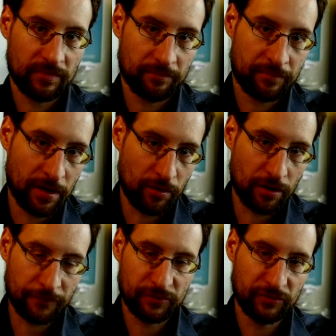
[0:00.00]
power
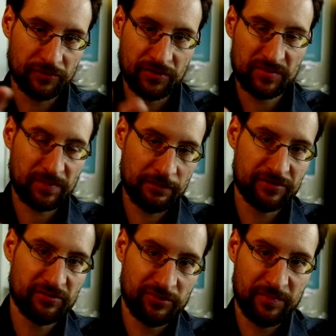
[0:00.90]
off your display
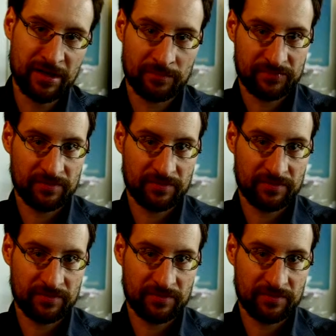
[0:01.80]
with USB hubs,